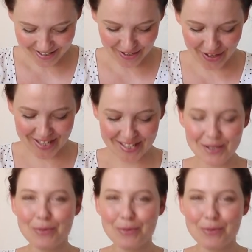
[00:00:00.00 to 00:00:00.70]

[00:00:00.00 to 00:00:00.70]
So this is